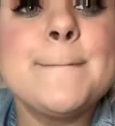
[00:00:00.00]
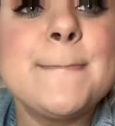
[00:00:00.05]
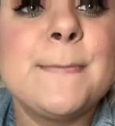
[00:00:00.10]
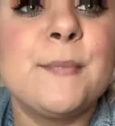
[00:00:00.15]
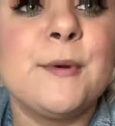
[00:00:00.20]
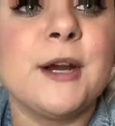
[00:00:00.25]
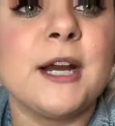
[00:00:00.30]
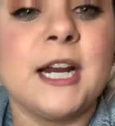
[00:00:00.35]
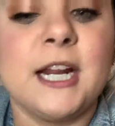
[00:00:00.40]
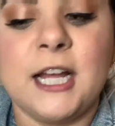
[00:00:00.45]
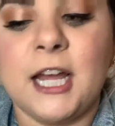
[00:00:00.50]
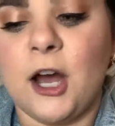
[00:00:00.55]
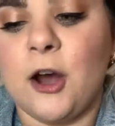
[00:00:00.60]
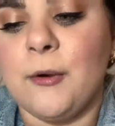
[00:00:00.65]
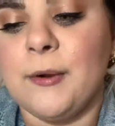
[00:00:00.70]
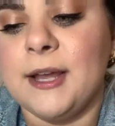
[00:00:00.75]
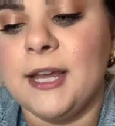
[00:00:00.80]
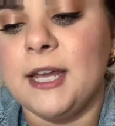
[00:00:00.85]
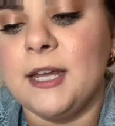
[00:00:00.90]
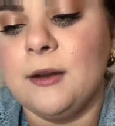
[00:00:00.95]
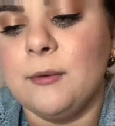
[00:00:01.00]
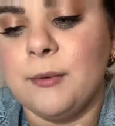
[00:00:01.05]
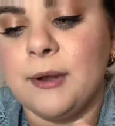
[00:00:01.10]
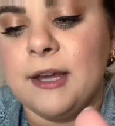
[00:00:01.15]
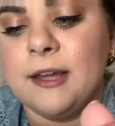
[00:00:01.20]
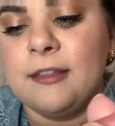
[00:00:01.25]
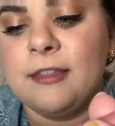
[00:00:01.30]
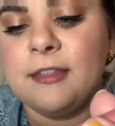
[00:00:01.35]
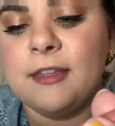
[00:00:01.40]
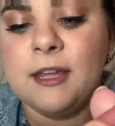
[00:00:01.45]
we're gonna go in
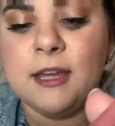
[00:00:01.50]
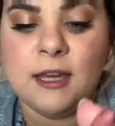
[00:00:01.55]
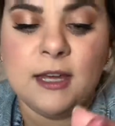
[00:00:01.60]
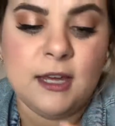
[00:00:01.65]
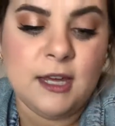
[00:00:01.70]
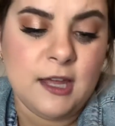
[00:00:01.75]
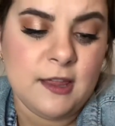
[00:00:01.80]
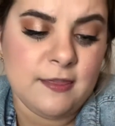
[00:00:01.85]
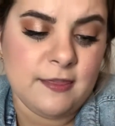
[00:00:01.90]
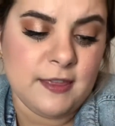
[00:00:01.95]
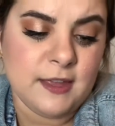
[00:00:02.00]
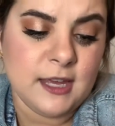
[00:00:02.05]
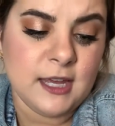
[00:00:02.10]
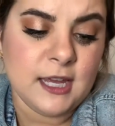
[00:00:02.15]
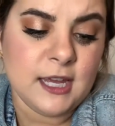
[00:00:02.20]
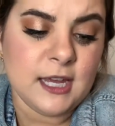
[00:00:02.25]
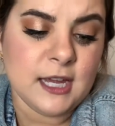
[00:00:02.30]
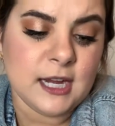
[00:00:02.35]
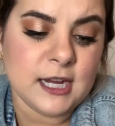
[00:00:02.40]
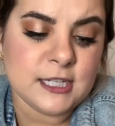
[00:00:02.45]
with the